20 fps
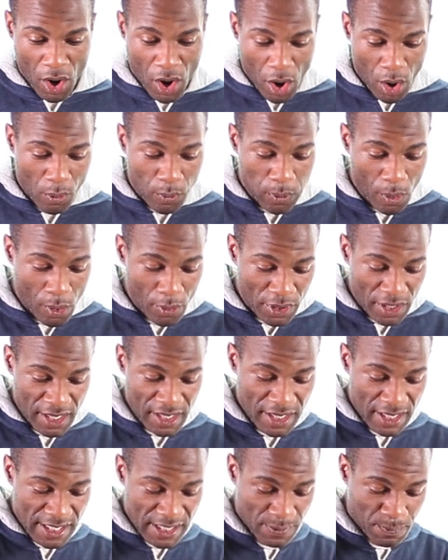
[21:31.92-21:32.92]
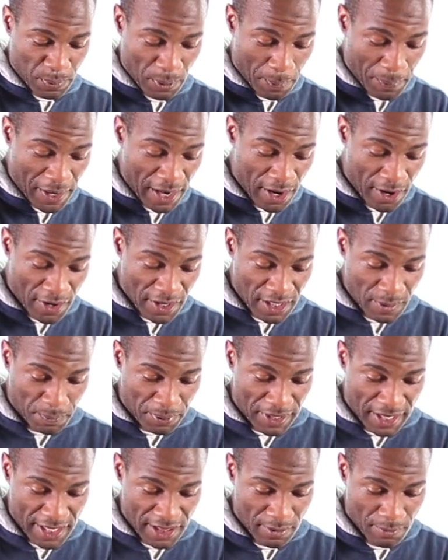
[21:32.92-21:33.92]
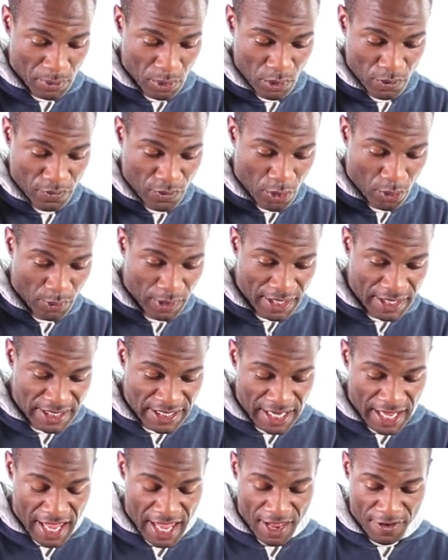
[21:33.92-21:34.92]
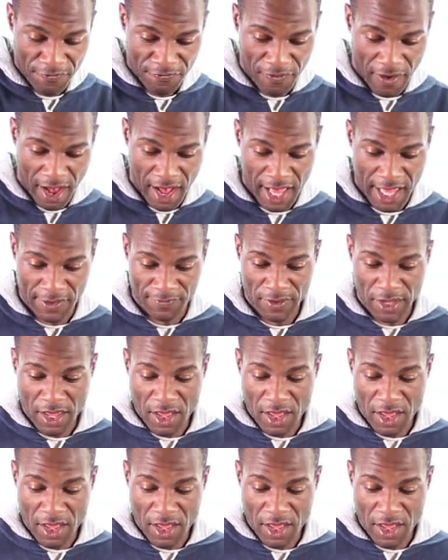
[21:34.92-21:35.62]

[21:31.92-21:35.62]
Aronian is preparing to play the move queen to a5